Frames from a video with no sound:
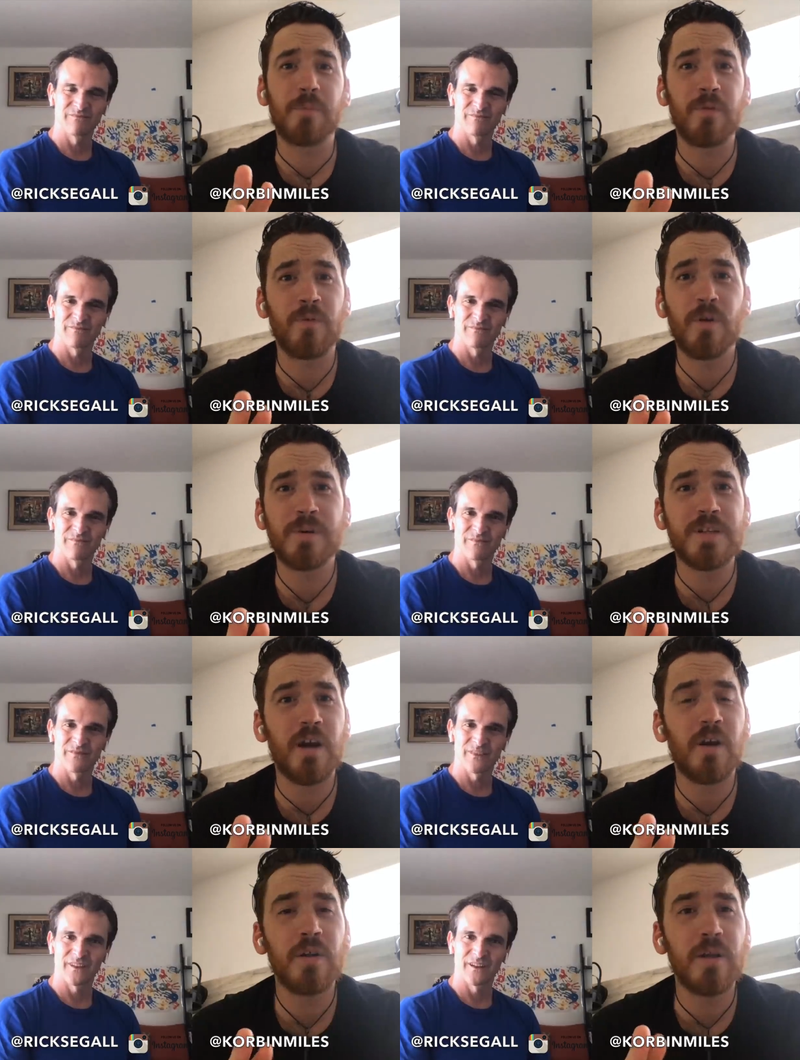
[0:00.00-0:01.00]
Speaker 1: performance. I
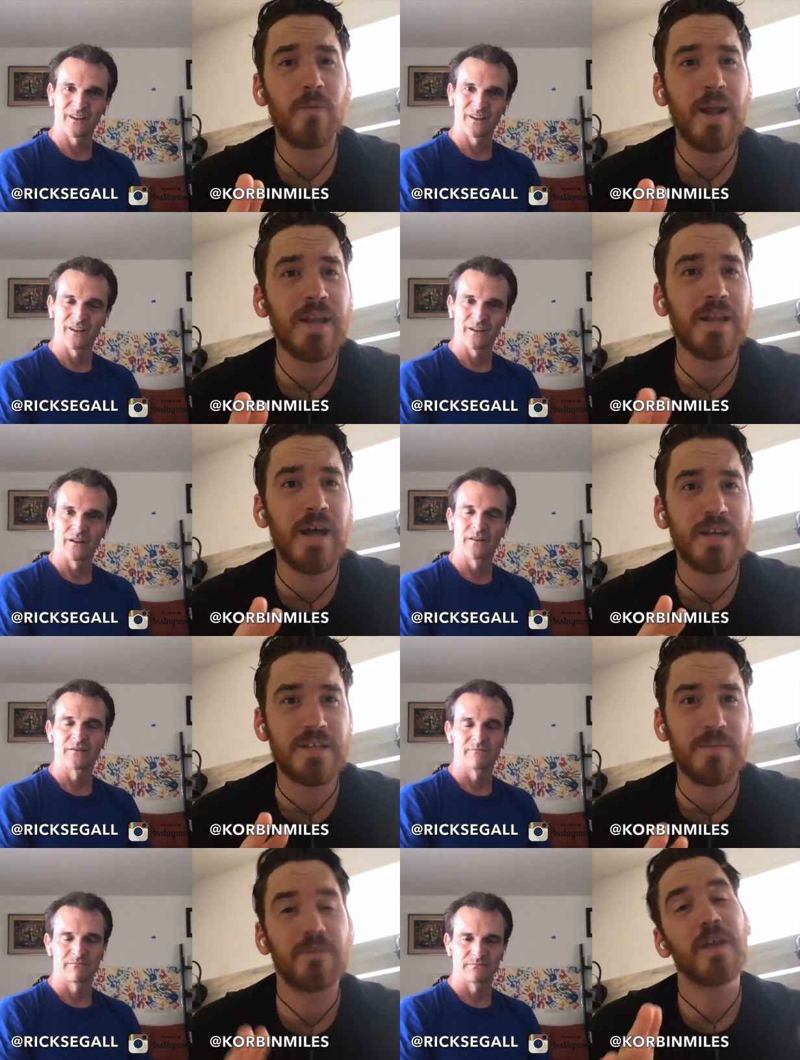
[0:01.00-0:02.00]
hardly recognized
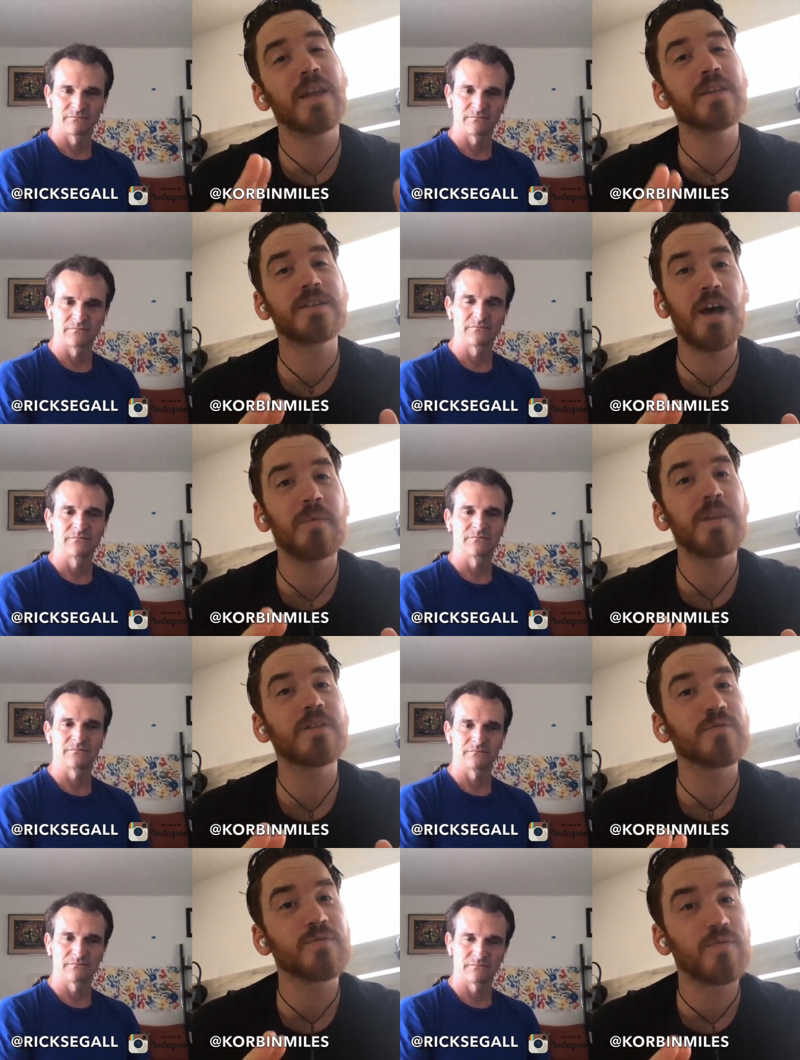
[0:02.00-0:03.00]
him. If they didn't tell me
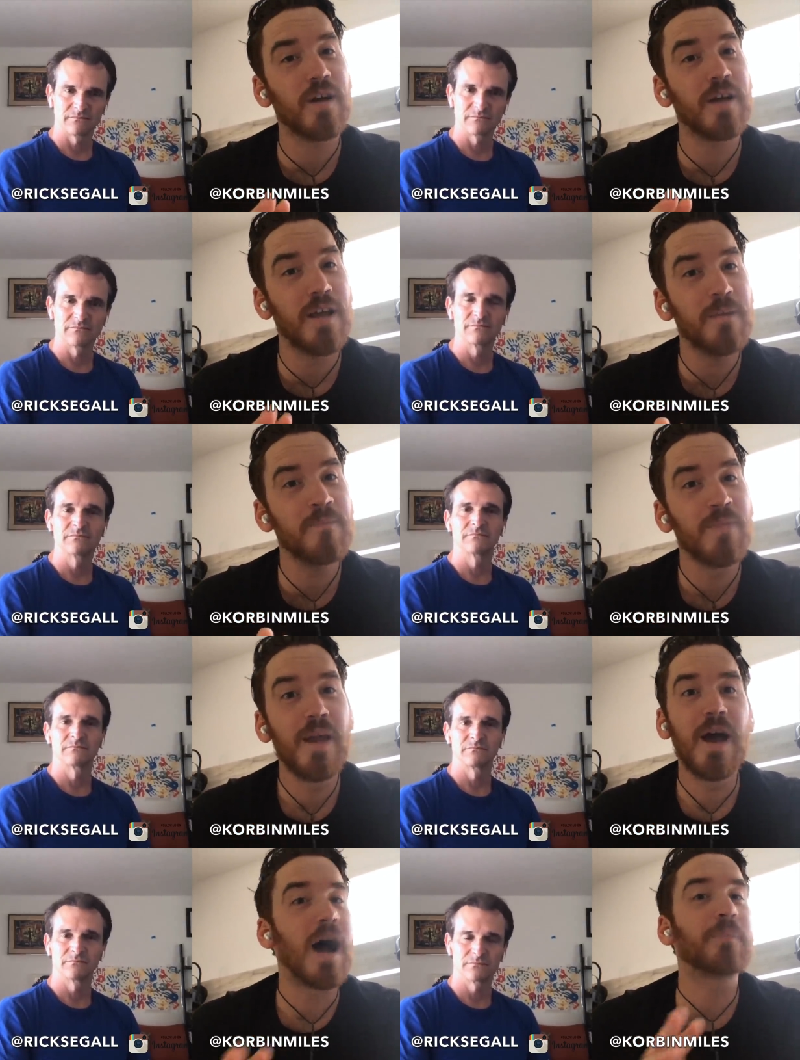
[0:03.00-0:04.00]
this was him,
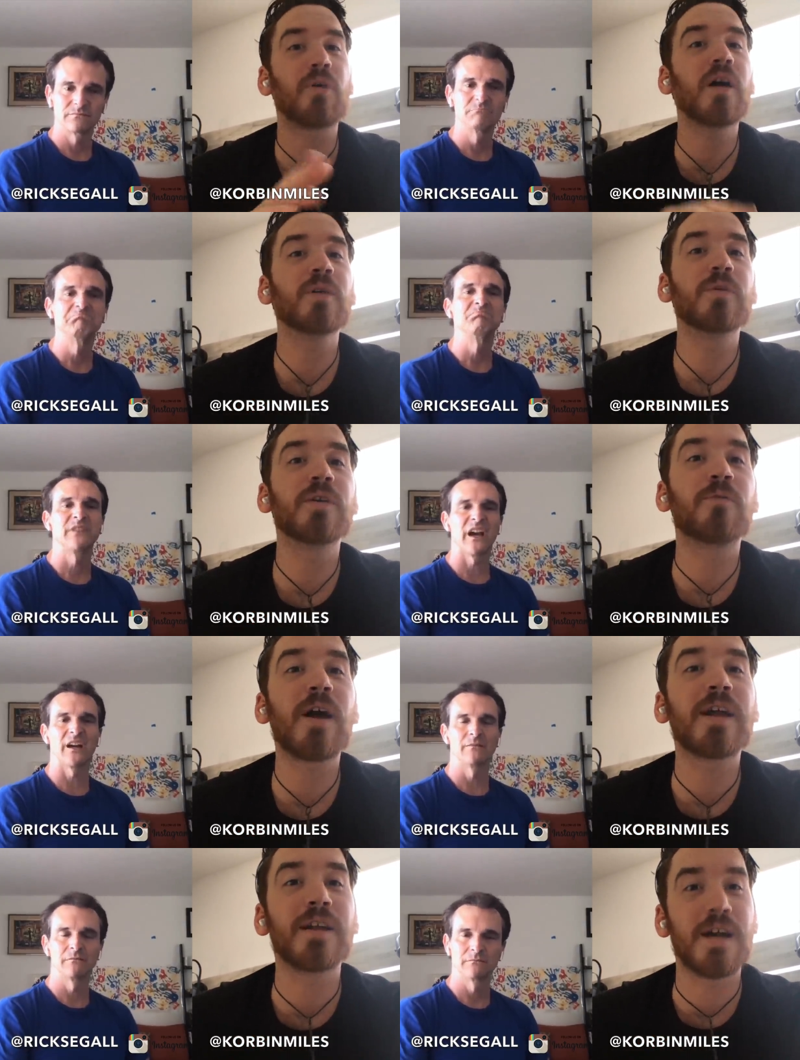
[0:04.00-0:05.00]
I probably wouldn't have
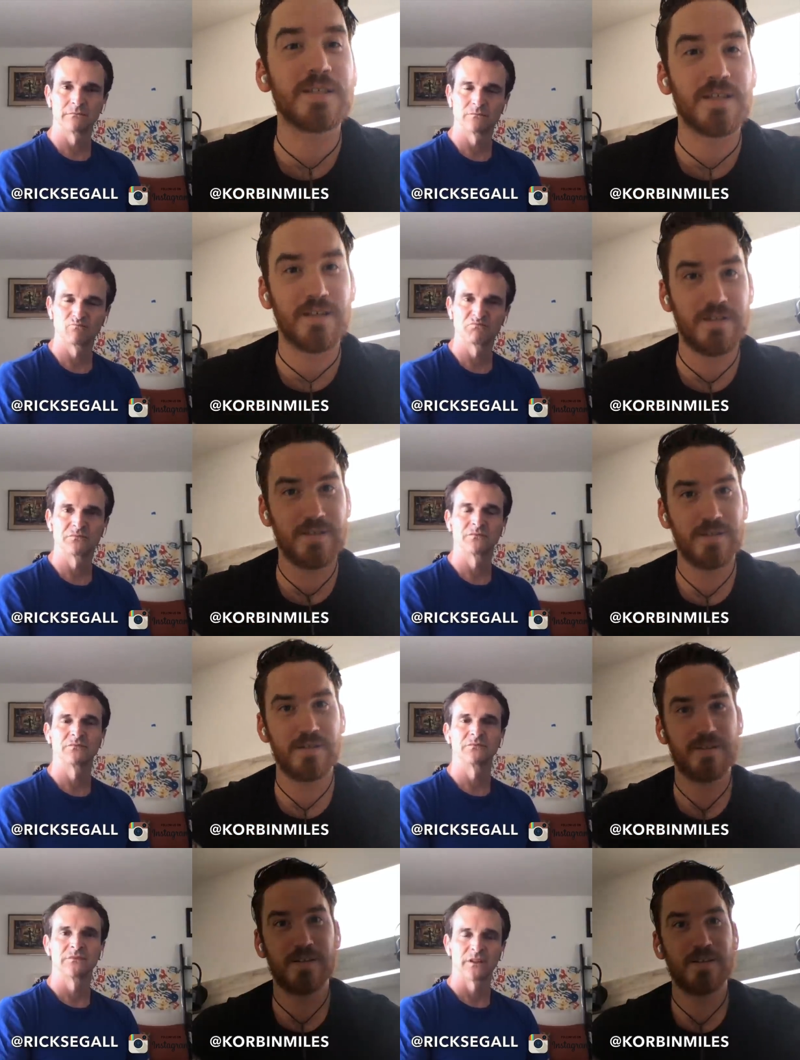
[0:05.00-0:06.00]
Speaker 2: recognized yeah. it.
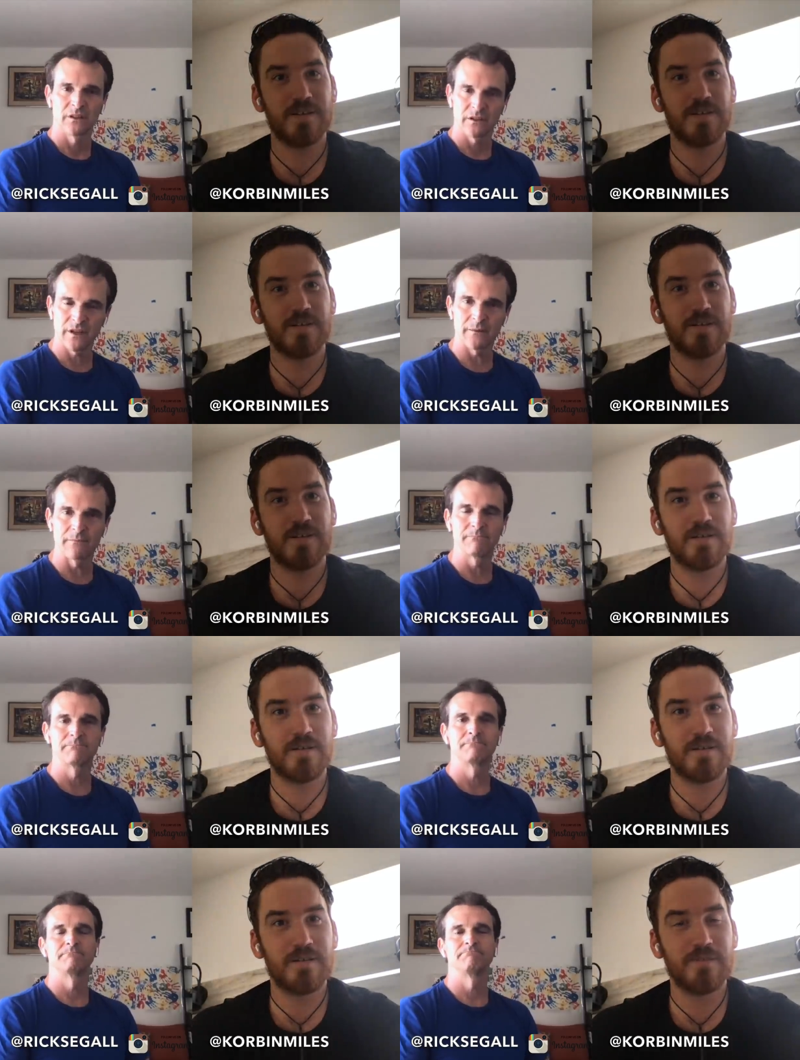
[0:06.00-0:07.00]
Yep.
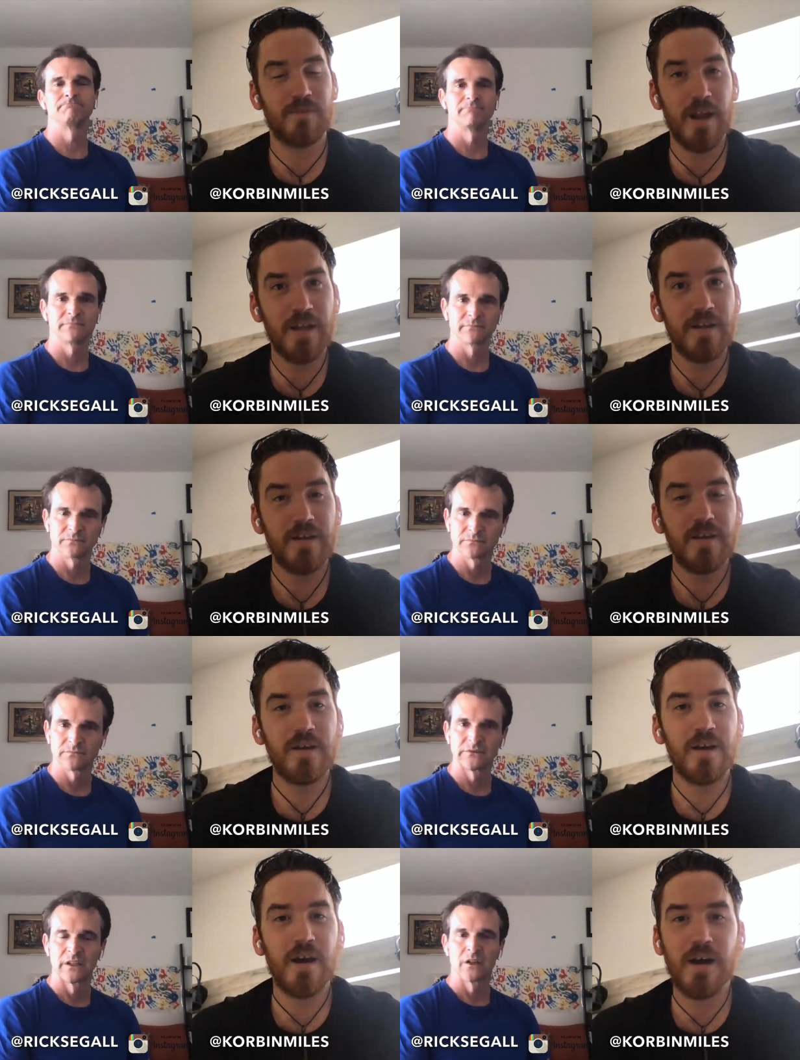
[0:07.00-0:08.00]
Right.
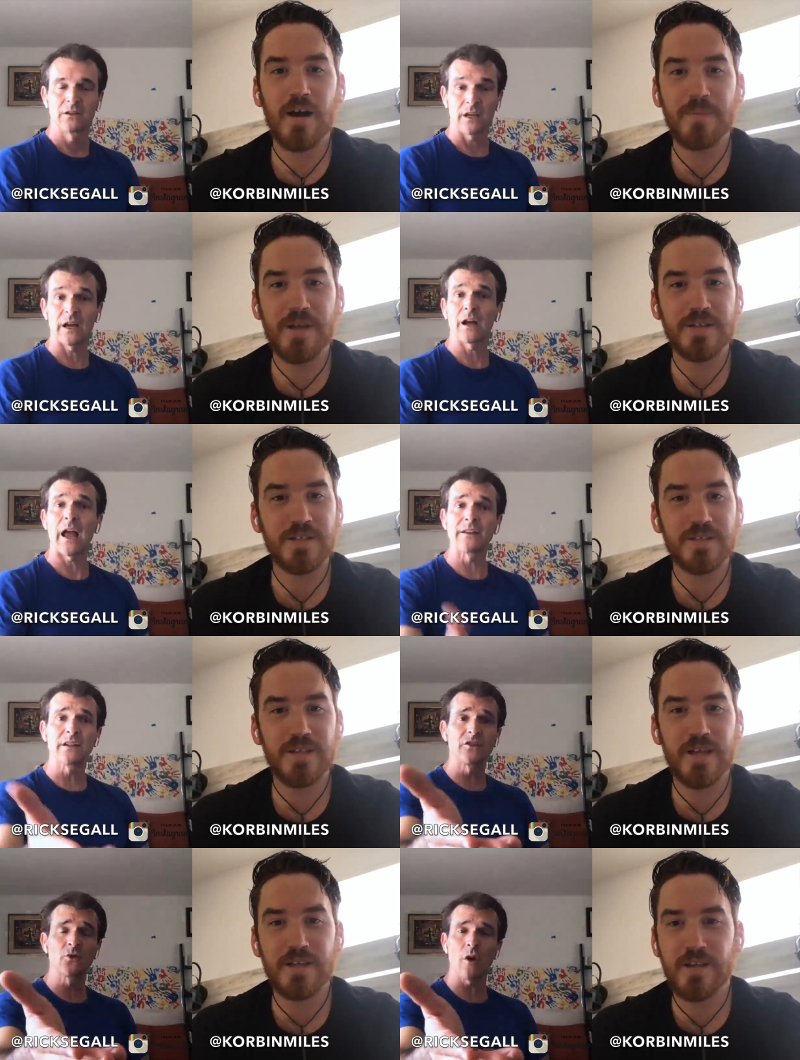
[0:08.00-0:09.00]
Uh, yeah. It, and
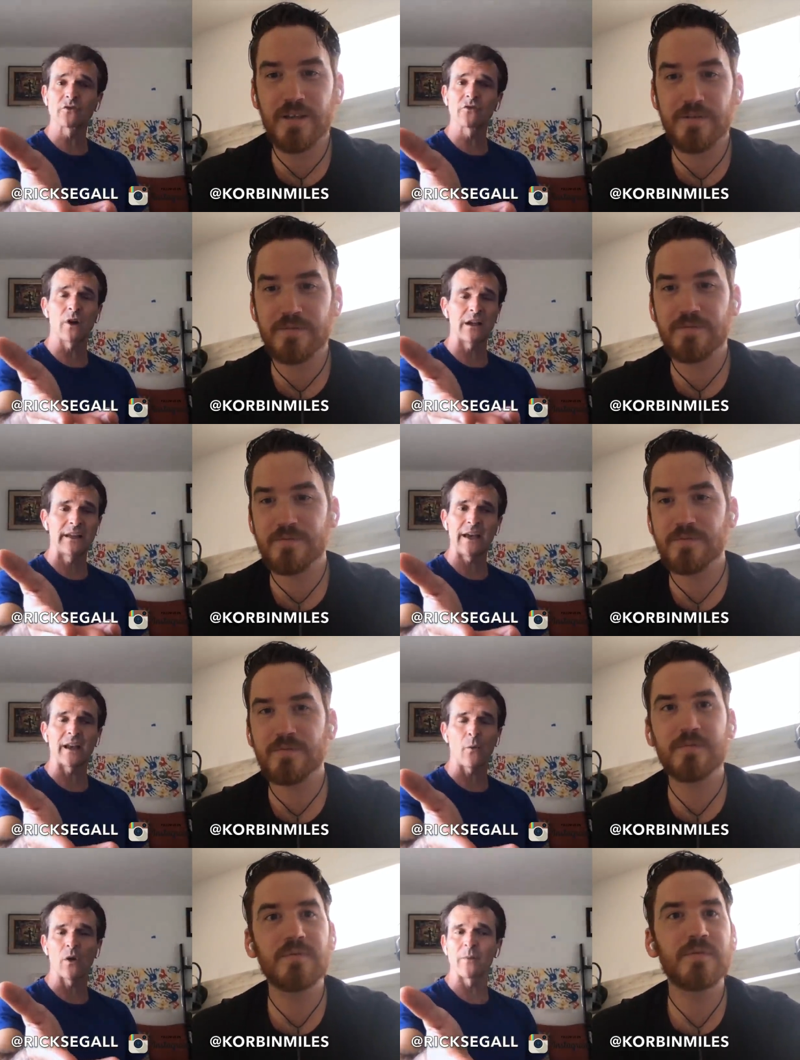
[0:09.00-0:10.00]
it, did you also
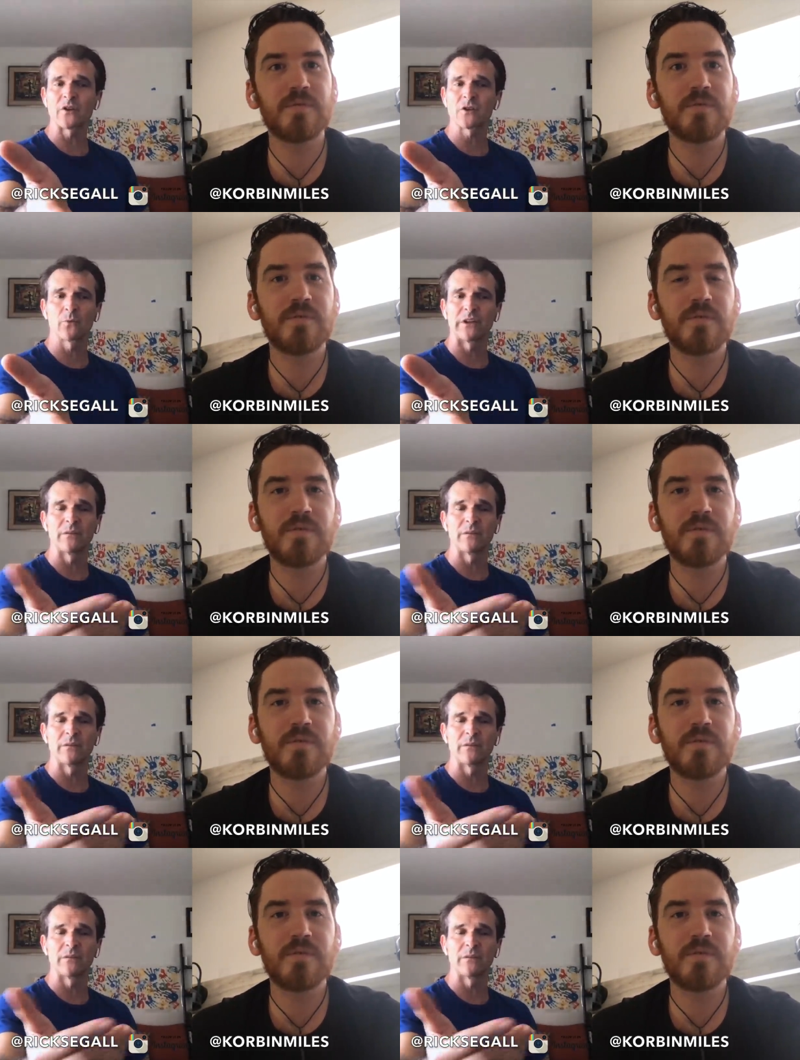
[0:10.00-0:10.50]
again? I want to make sure we